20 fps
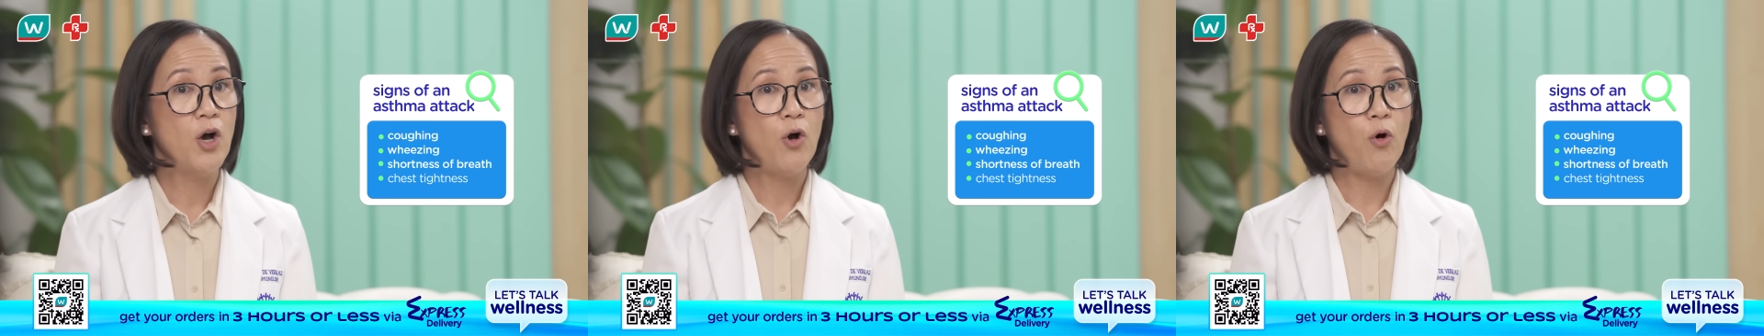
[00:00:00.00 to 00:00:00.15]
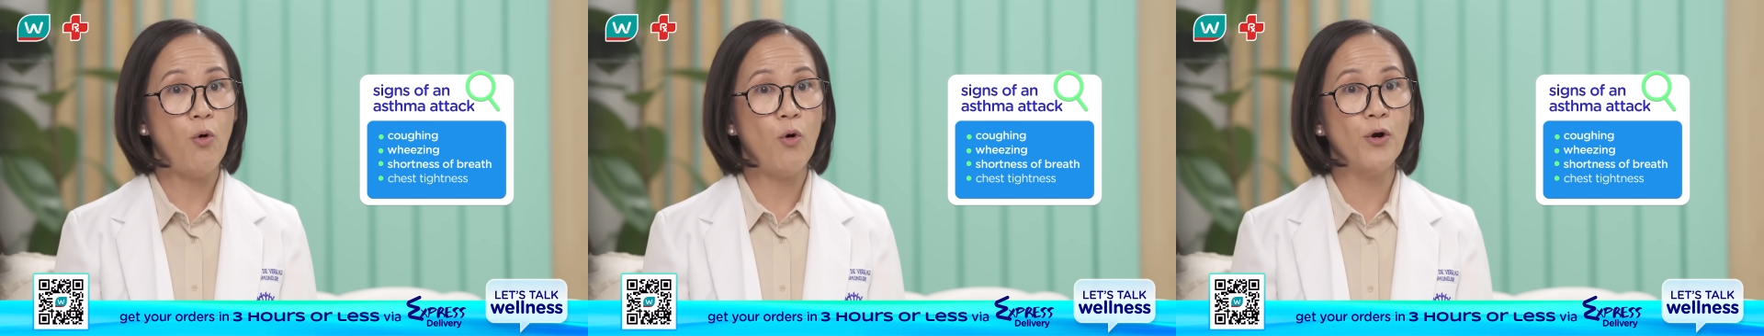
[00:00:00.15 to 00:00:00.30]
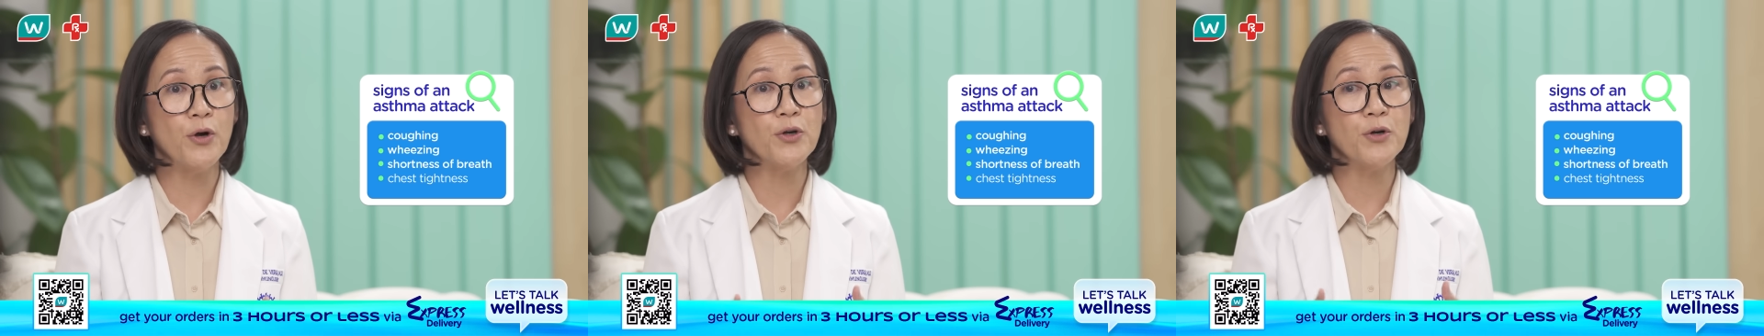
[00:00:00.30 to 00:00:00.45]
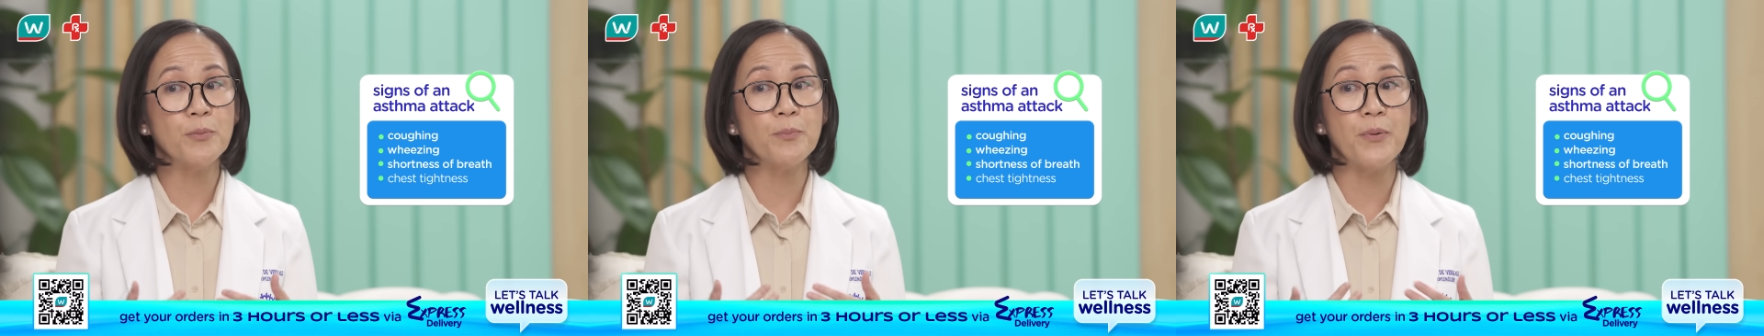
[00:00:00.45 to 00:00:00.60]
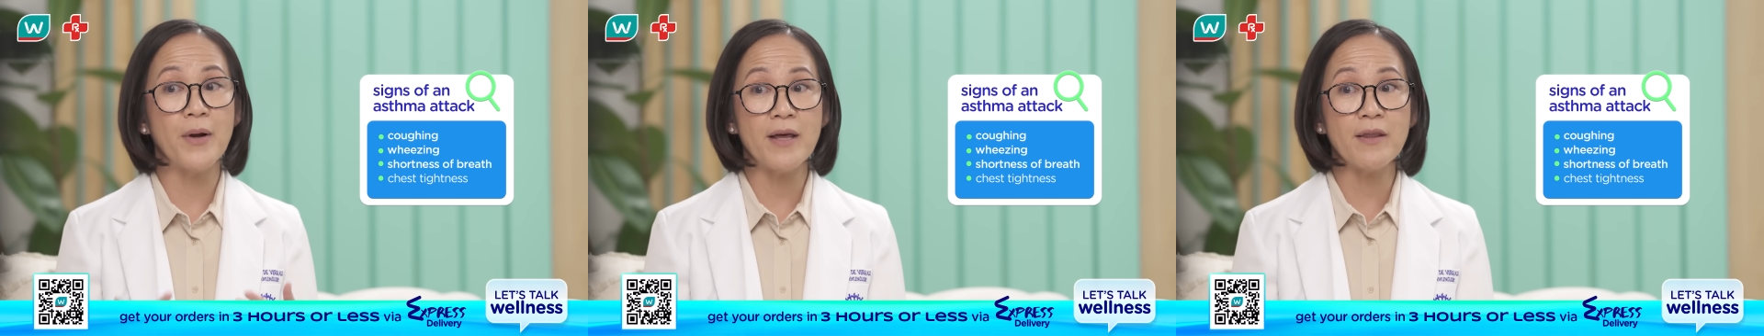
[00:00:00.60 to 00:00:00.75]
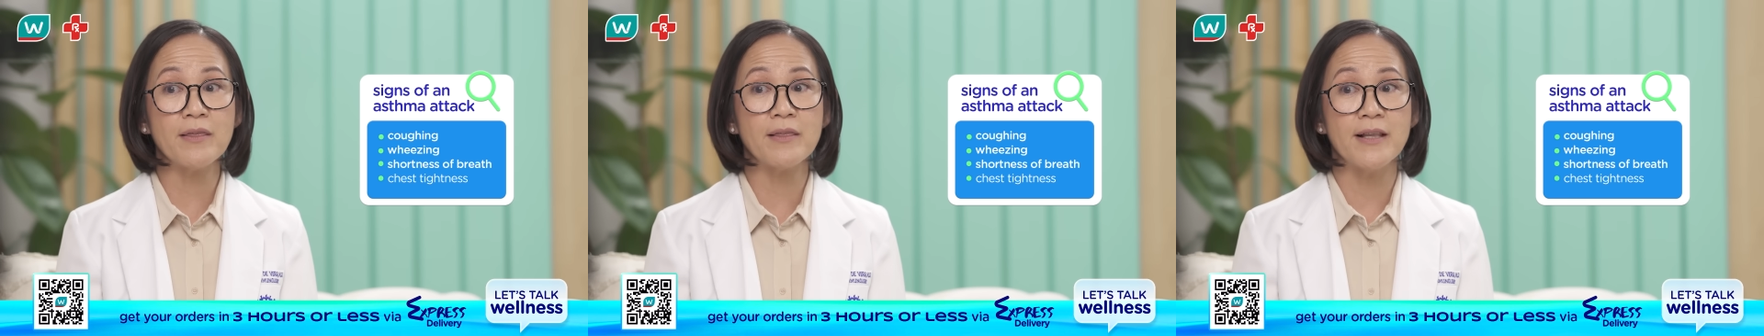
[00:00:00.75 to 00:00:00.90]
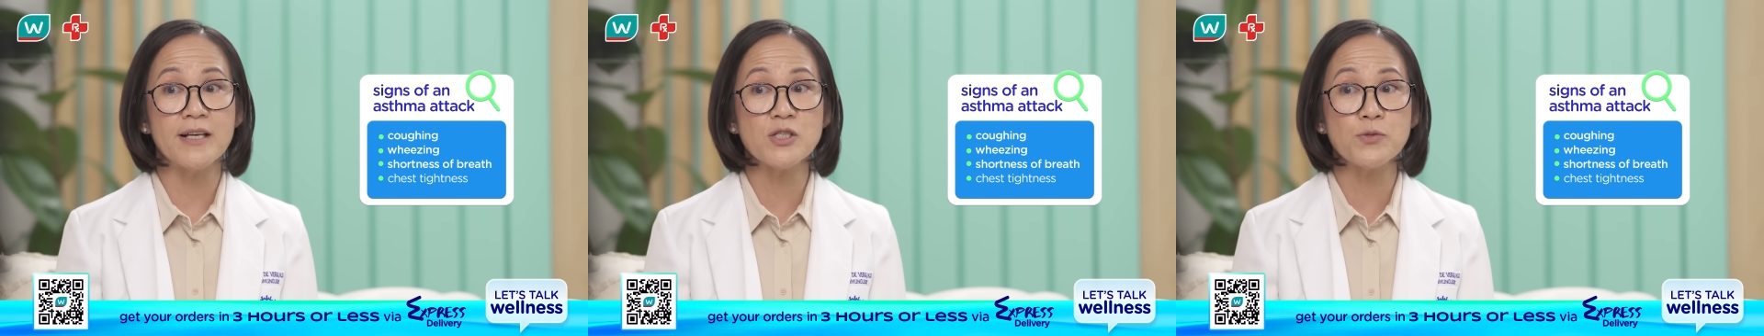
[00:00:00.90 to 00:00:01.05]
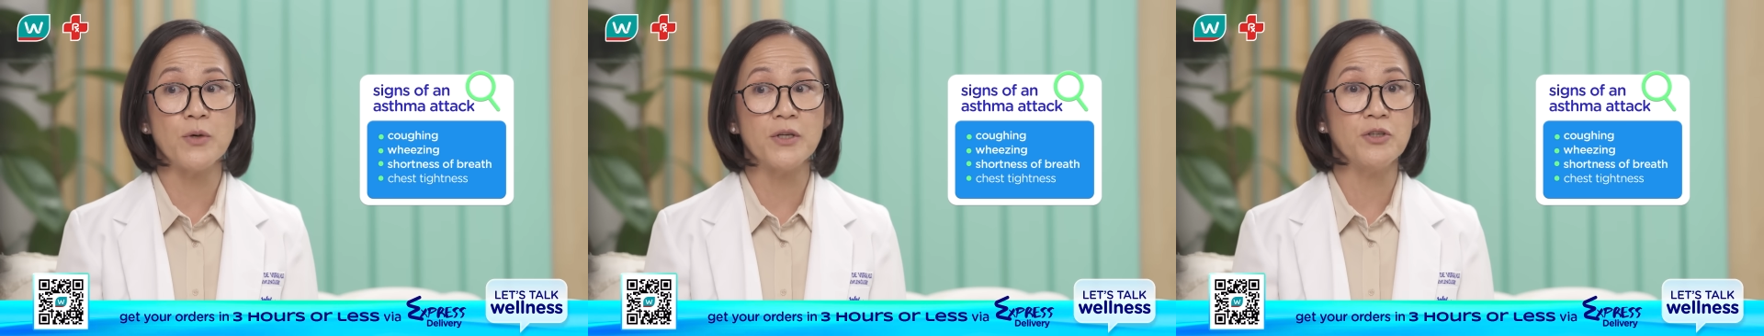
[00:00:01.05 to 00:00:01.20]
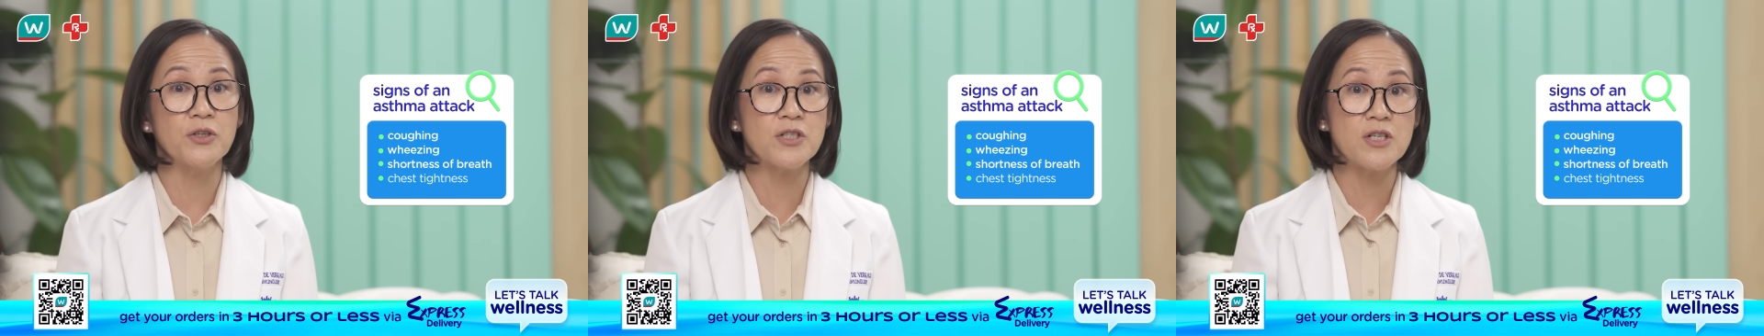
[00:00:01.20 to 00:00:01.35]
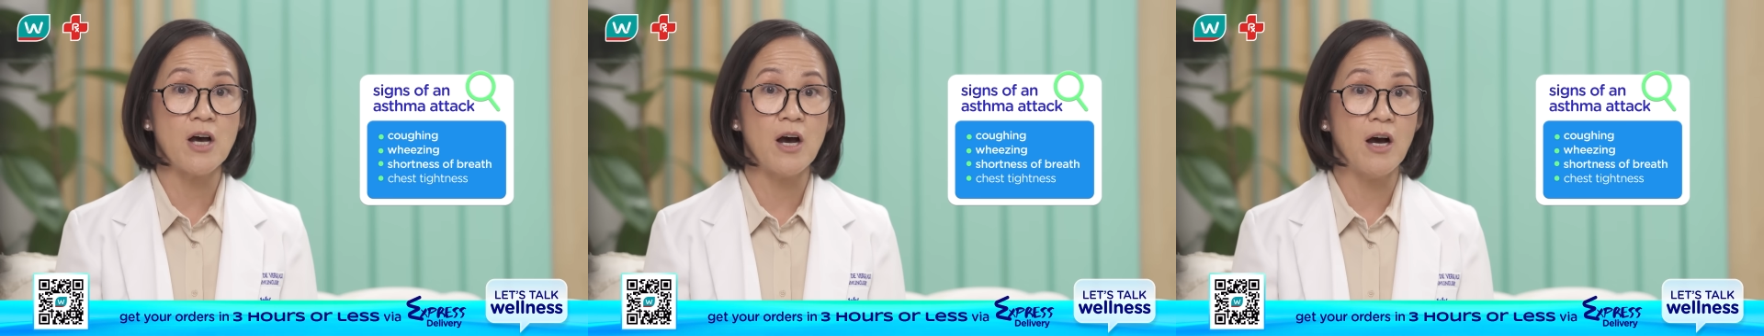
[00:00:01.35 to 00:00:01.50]
or you're breathless when
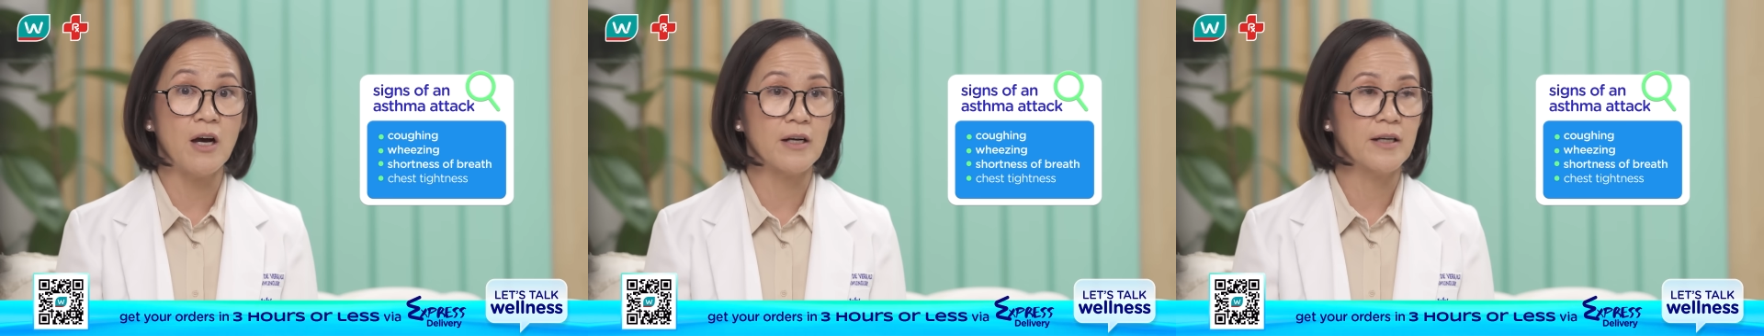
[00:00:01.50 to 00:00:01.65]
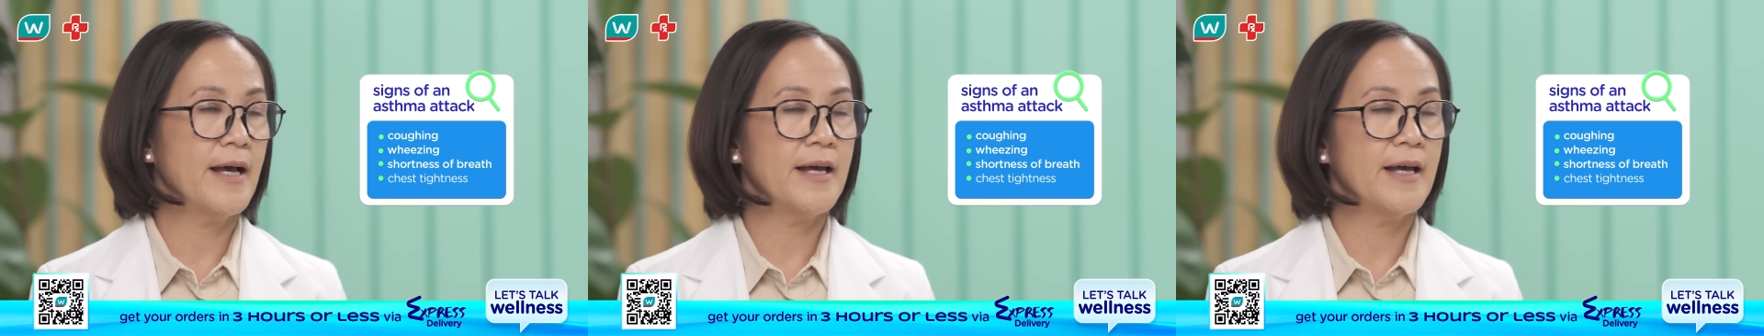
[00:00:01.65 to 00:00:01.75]
you talk.